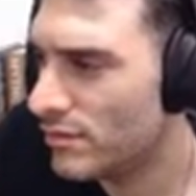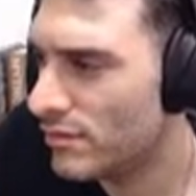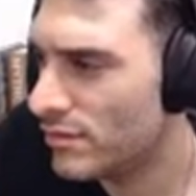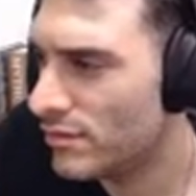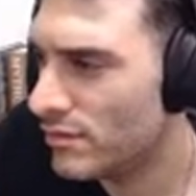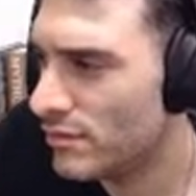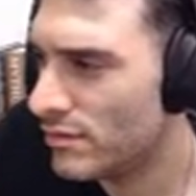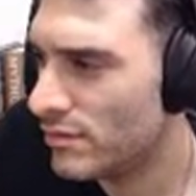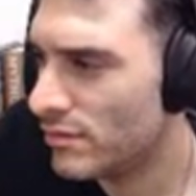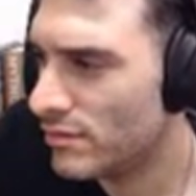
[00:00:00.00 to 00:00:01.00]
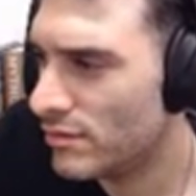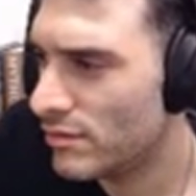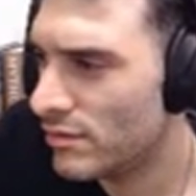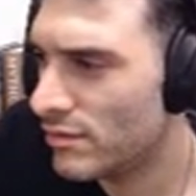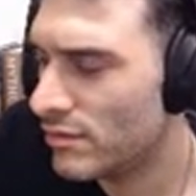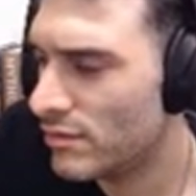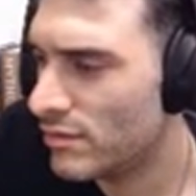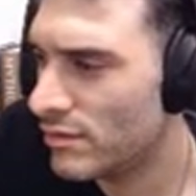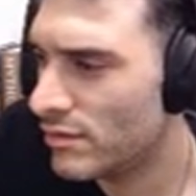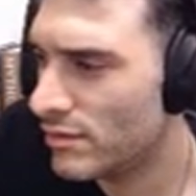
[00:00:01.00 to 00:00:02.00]

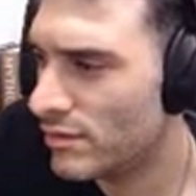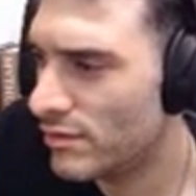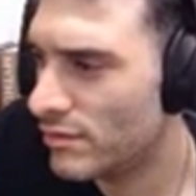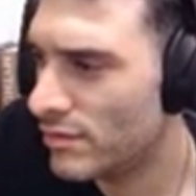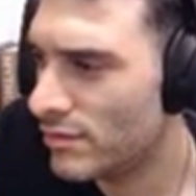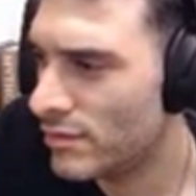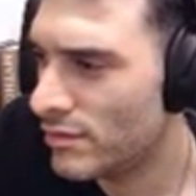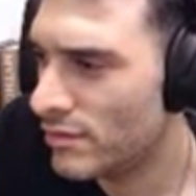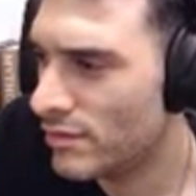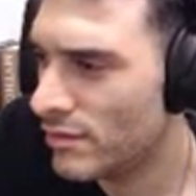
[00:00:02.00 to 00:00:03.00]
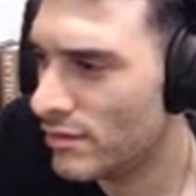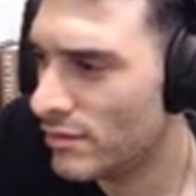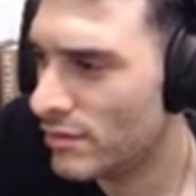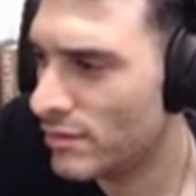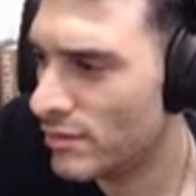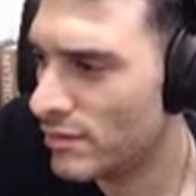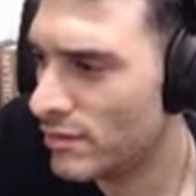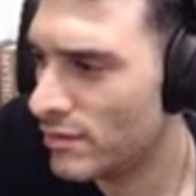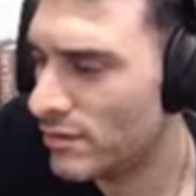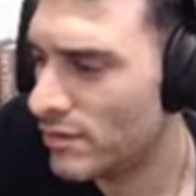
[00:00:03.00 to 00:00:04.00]

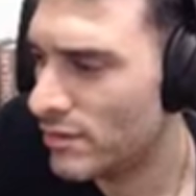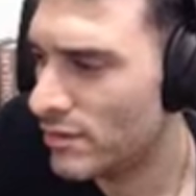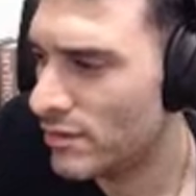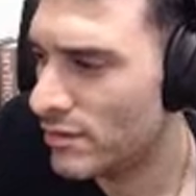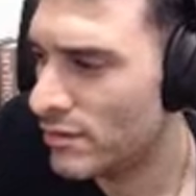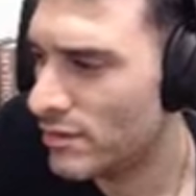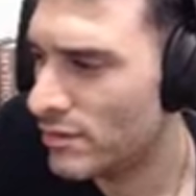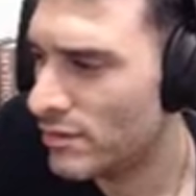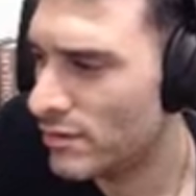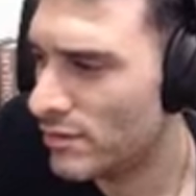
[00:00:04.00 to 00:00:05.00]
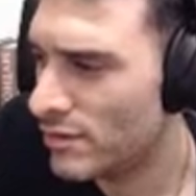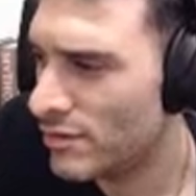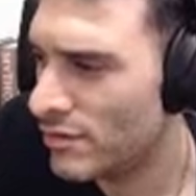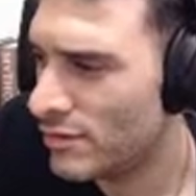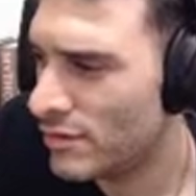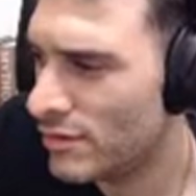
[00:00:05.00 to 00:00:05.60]
The person shown says nothing.